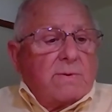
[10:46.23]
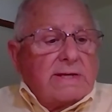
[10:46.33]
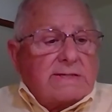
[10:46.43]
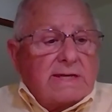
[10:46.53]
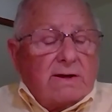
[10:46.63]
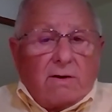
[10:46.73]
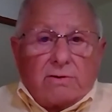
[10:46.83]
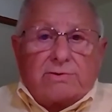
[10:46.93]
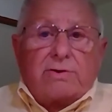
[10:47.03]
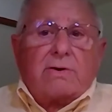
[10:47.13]
We see
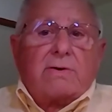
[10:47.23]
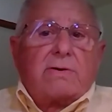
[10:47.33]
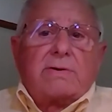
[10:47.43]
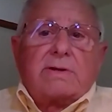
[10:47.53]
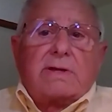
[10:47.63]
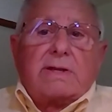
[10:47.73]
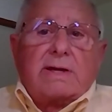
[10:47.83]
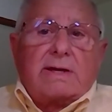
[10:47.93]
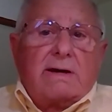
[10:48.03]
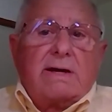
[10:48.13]
also
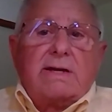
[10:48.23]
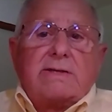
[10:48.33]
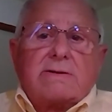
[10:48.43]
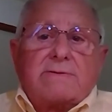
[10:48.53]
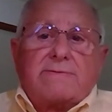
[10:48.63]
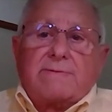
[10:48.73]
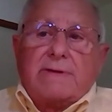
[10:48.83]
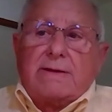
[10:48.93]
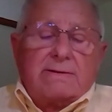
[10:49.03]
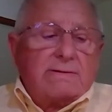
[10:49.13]
the kinds of
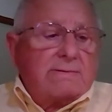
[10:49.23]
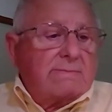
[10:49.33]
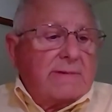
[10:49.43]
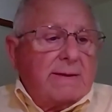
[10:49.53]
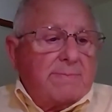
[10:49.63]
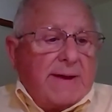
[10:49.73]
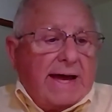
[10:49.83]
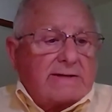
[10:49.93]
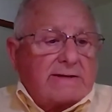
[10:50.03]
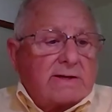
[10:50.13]

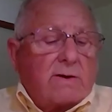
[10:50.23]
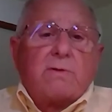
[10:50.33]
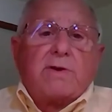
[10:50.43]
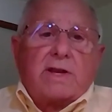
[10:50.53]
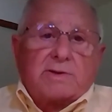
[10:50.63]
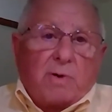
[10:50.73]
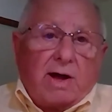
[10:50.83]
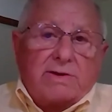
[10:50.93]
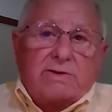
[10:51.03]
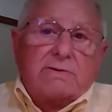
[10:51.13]
impacts that COVID has
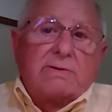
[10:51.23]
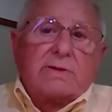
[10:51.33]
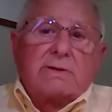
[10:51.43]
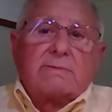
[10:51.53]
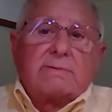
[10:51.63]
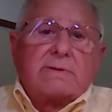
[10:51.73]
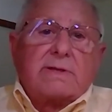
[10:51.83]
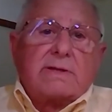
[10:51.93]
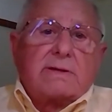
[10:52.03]
brought to the